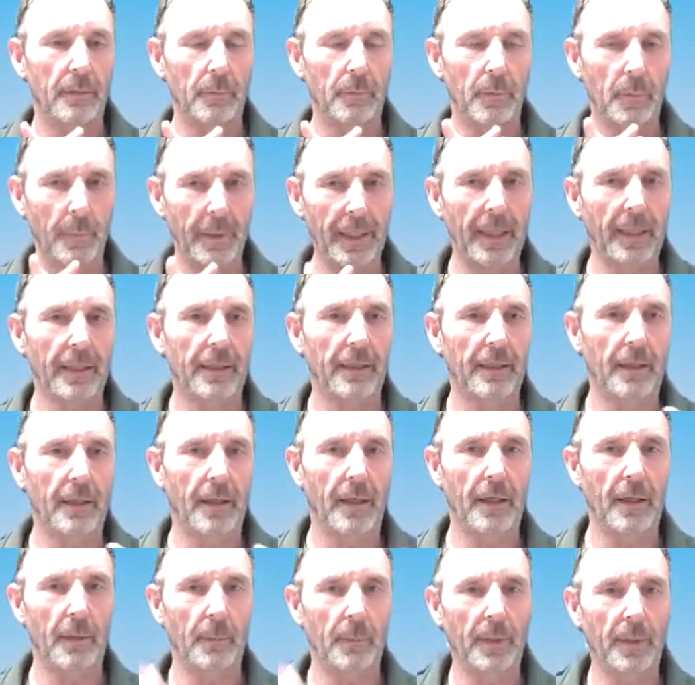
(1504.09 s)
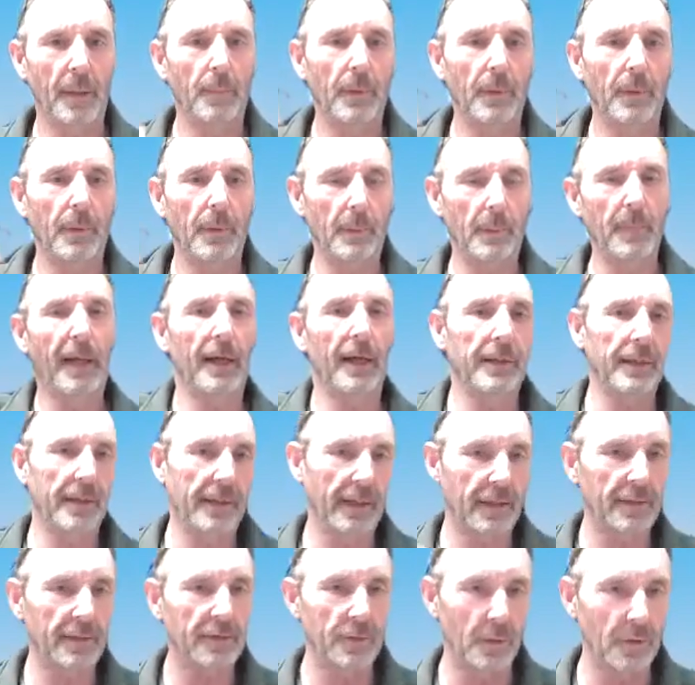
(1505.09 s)
make are probably part of
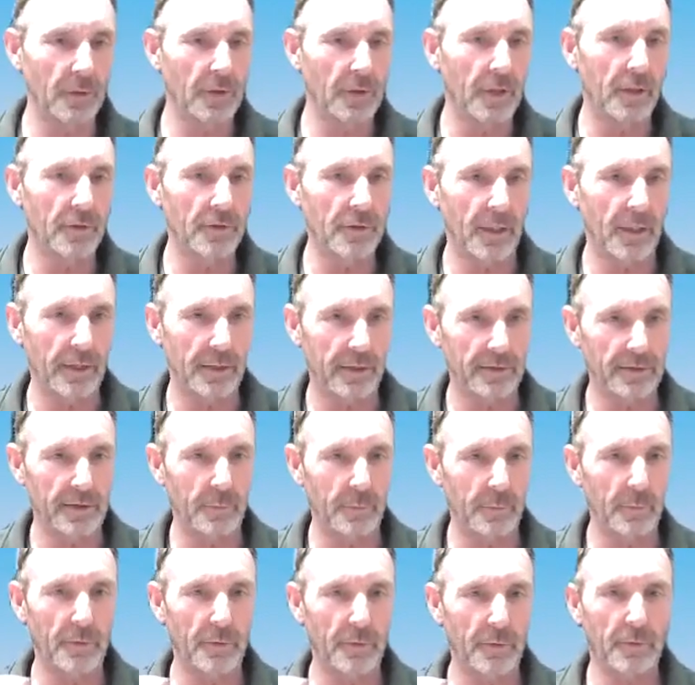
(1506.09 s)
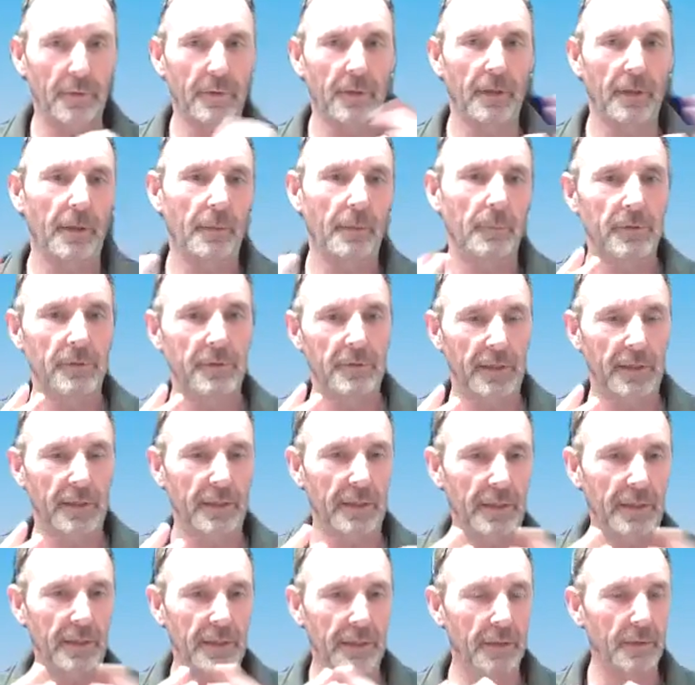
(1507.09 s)
that soul contract, except we don't always
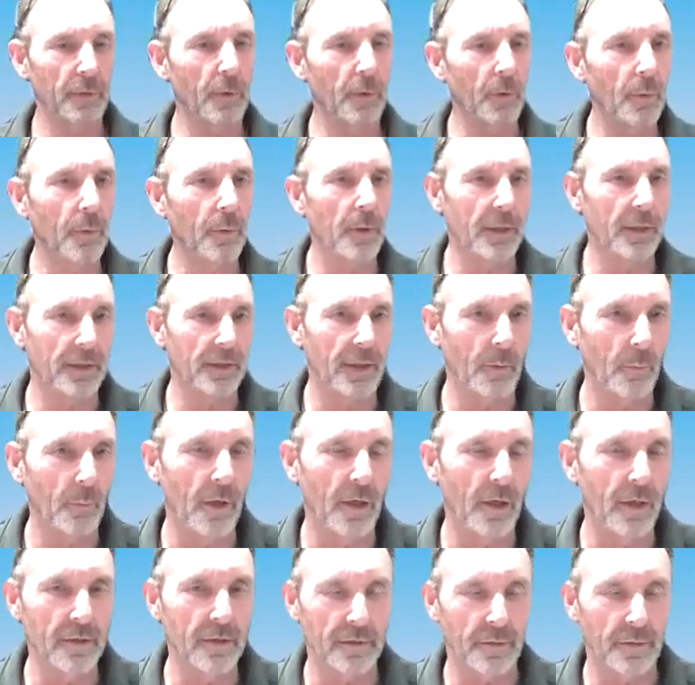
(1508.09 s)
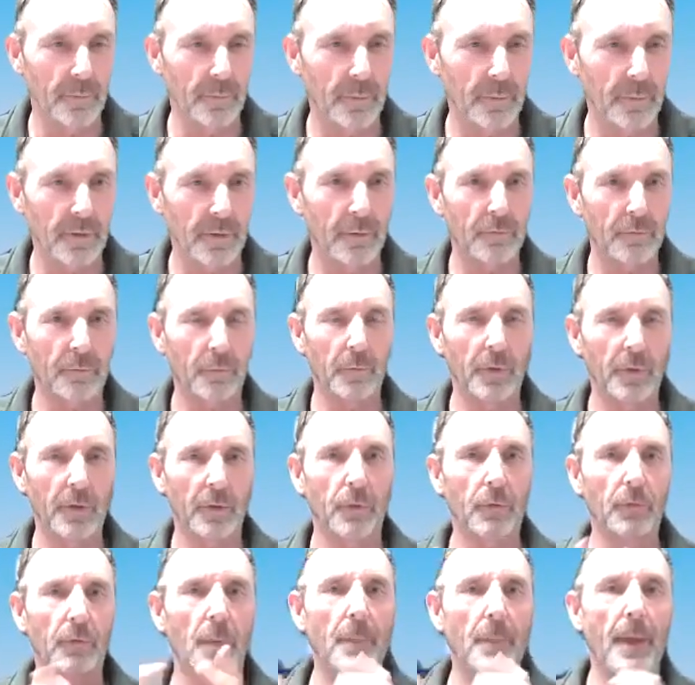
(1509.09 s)
get to know what that was, or we don't
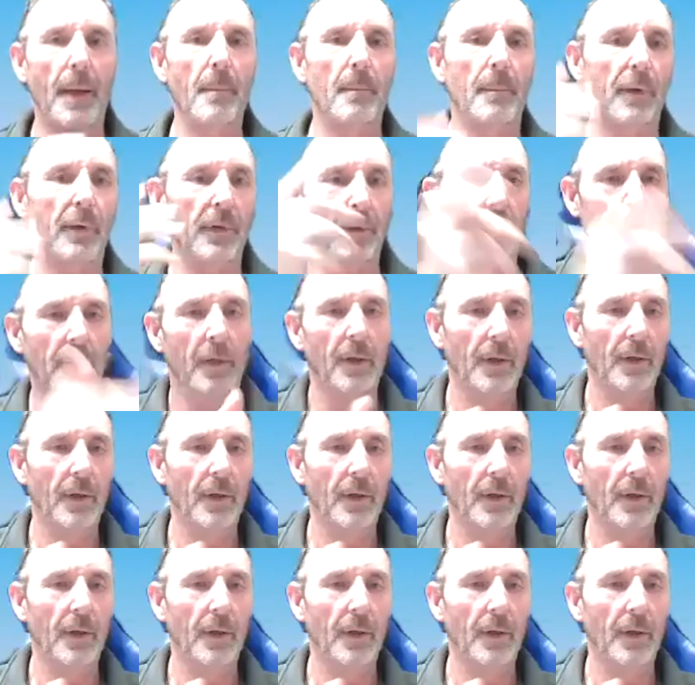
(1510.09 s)
remember